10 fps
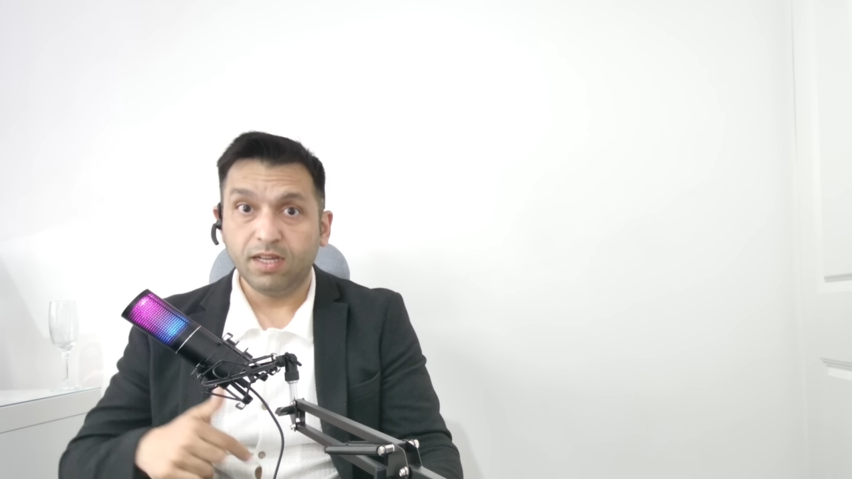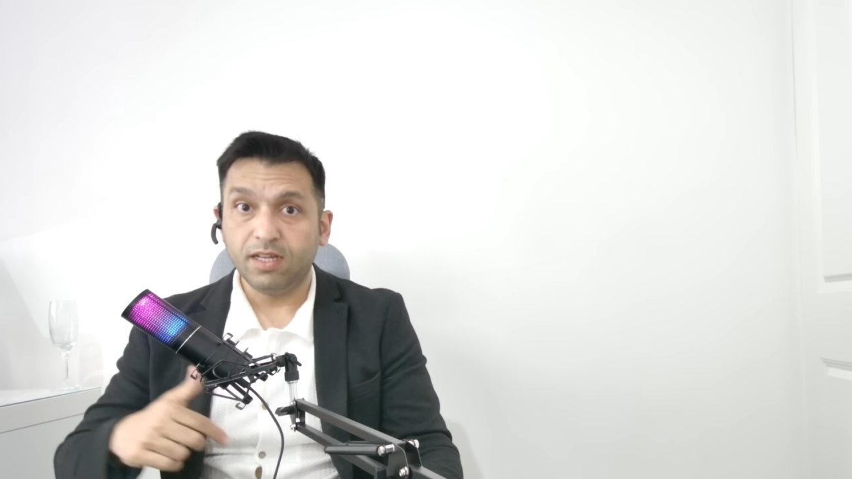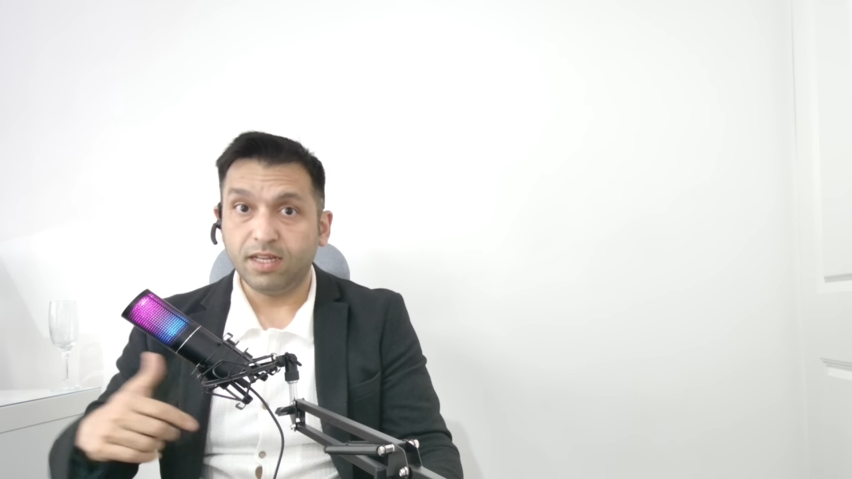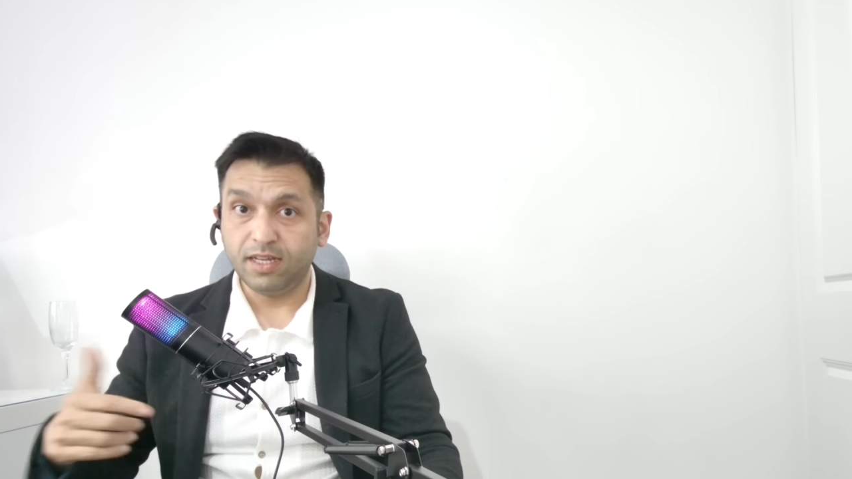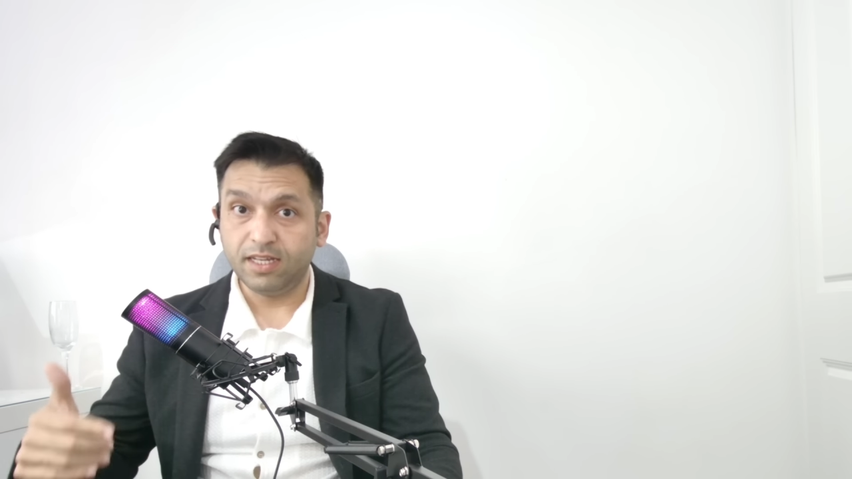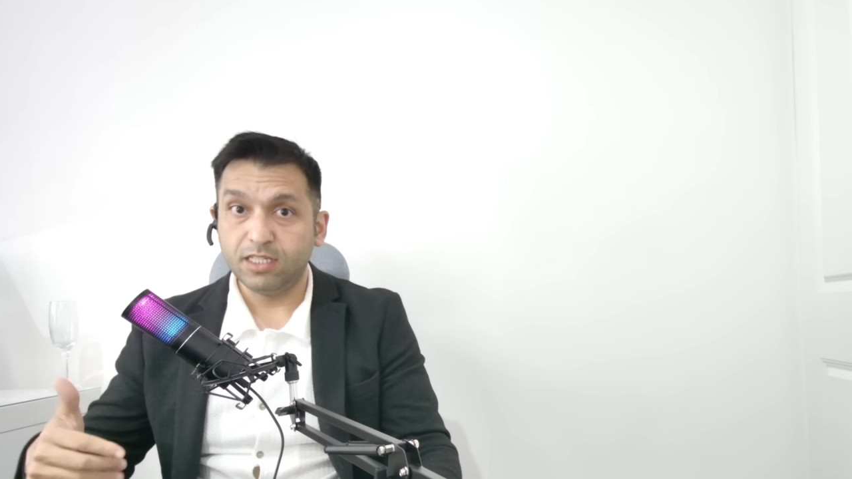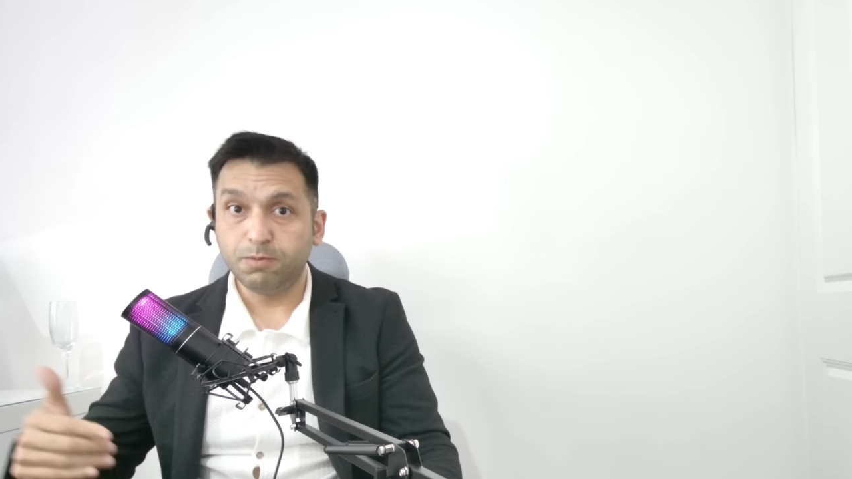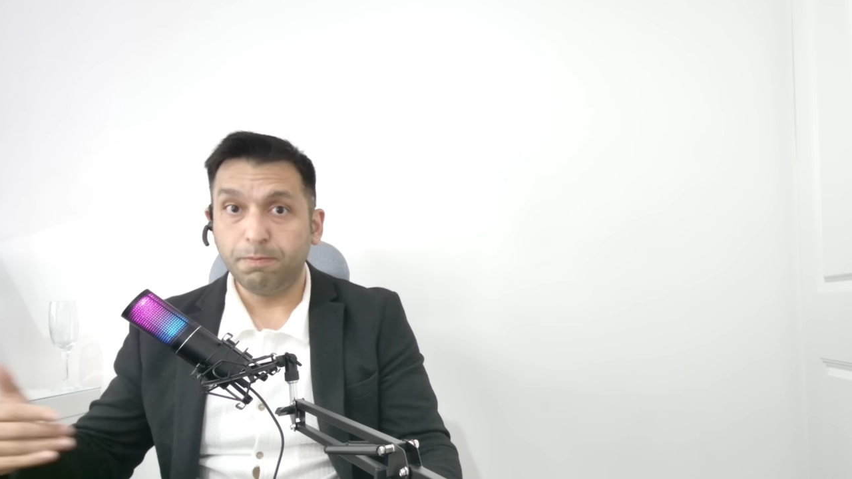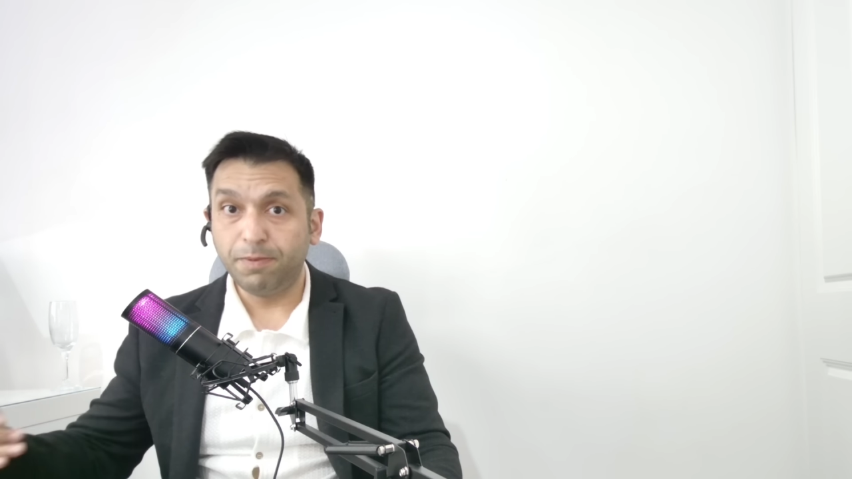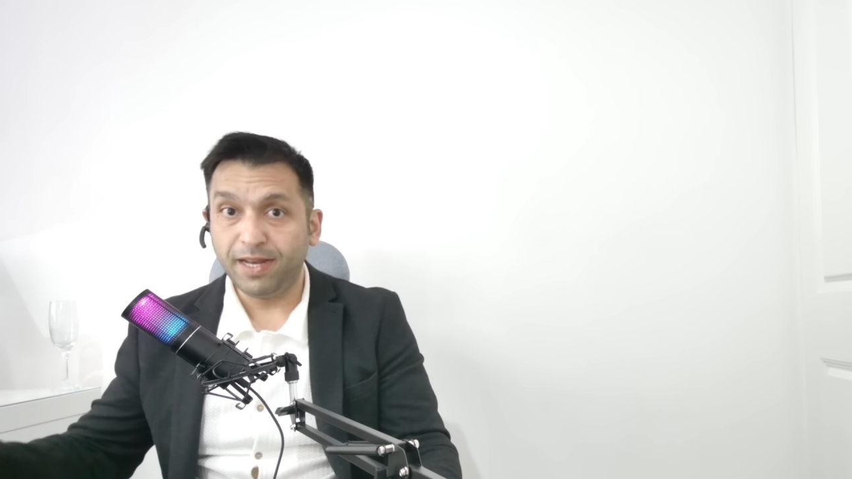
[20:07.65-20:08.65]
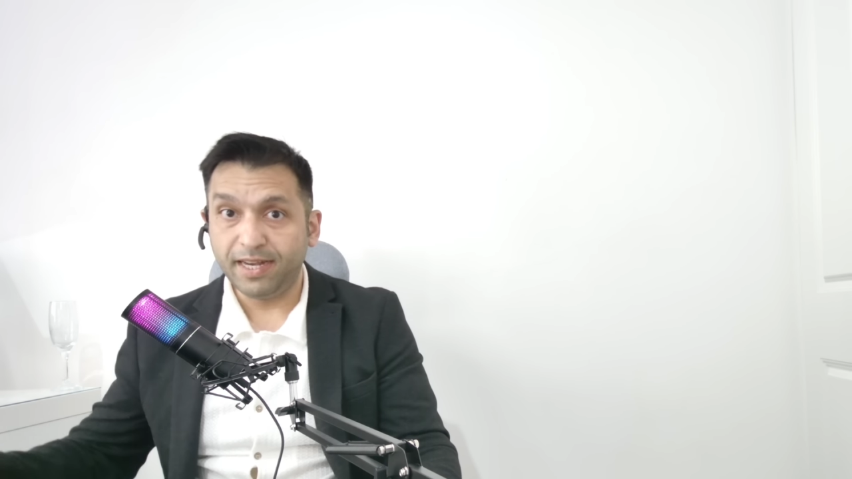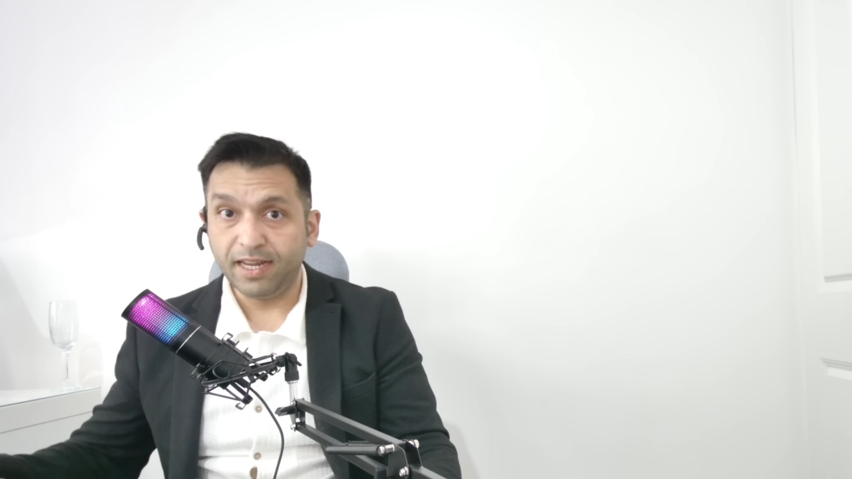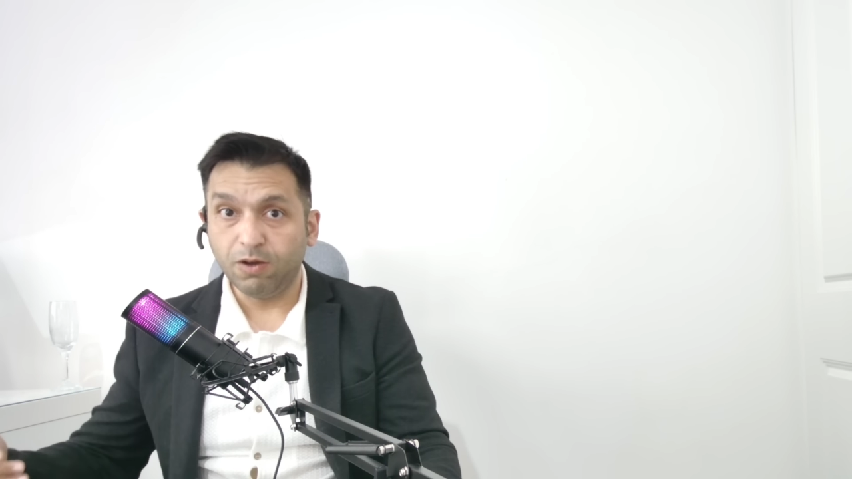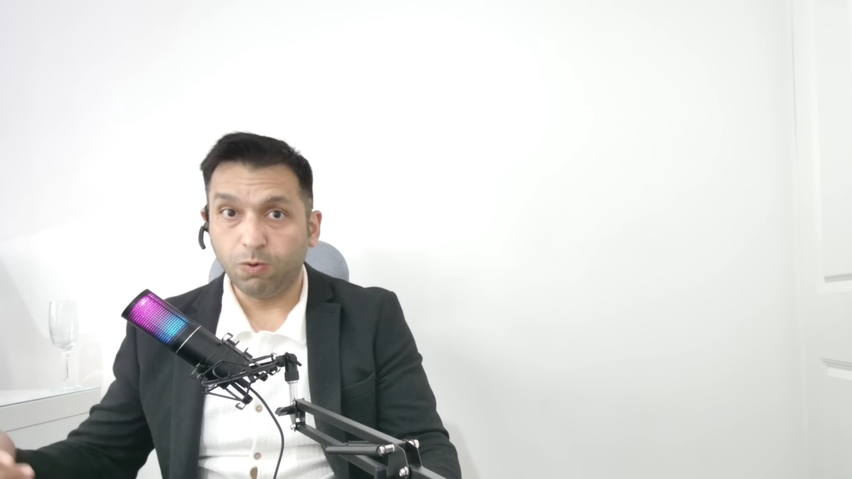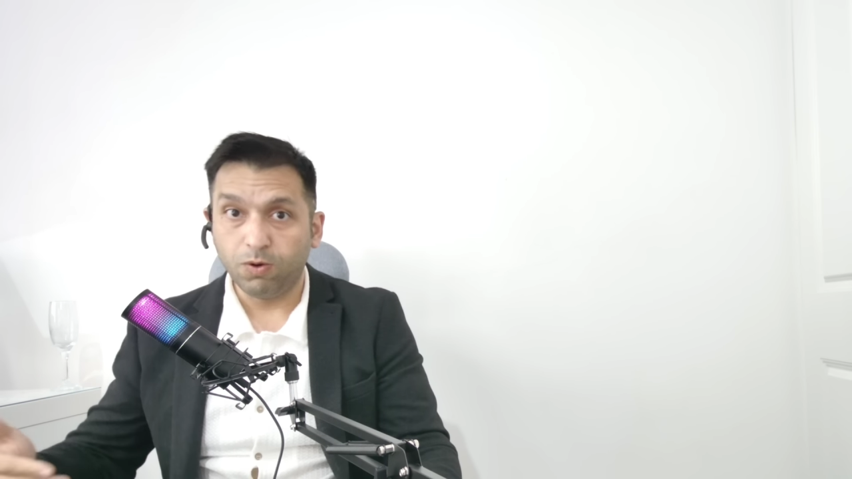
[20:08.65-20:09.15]
He is bleeding
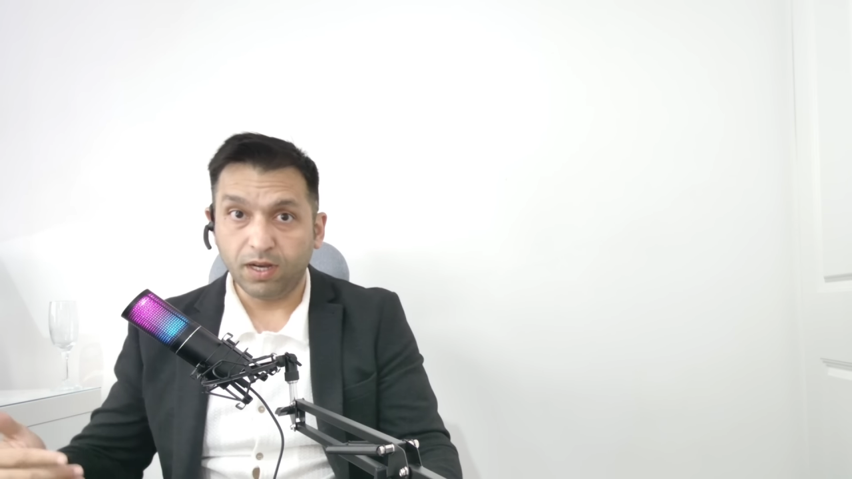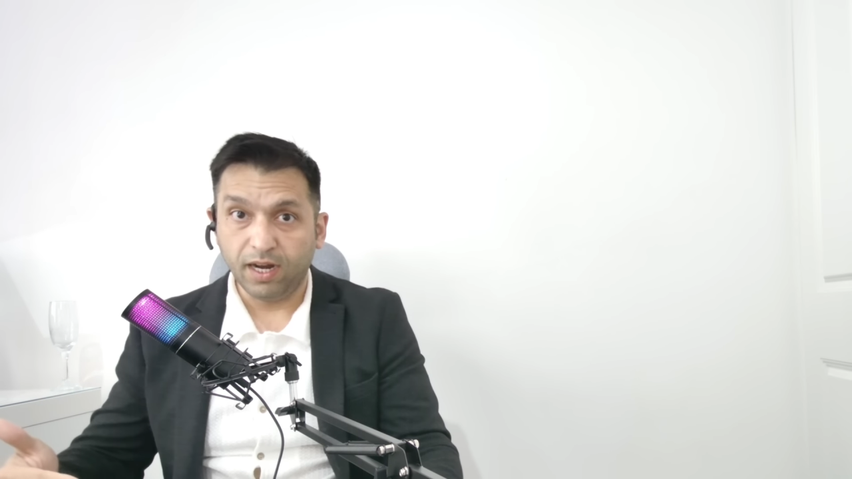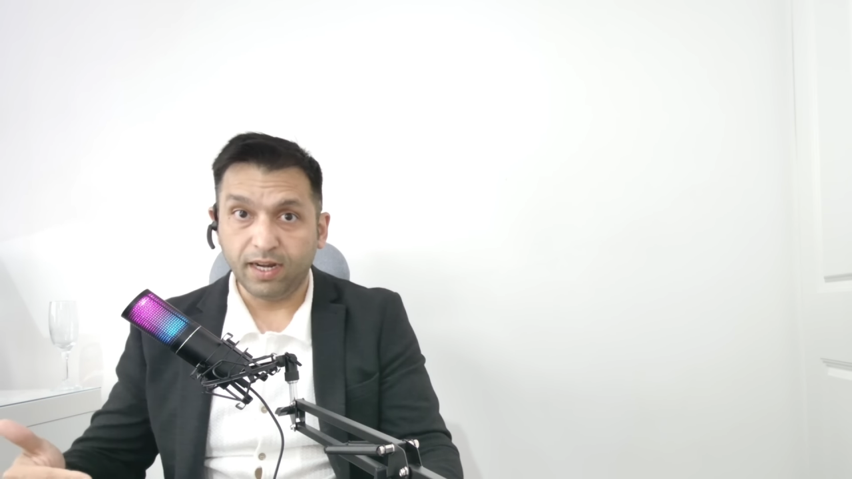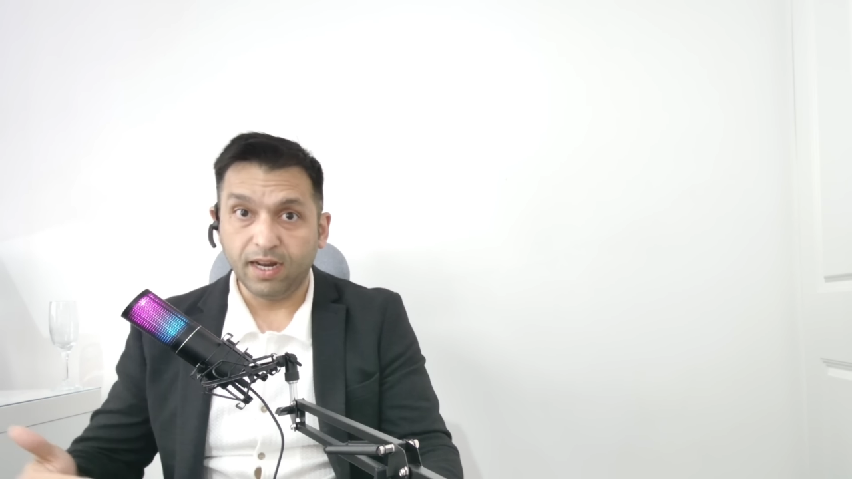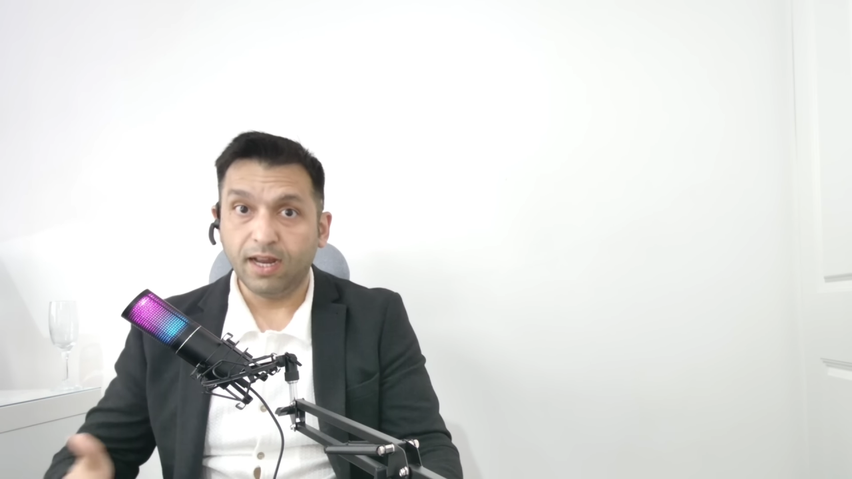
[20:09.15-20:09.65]
all night,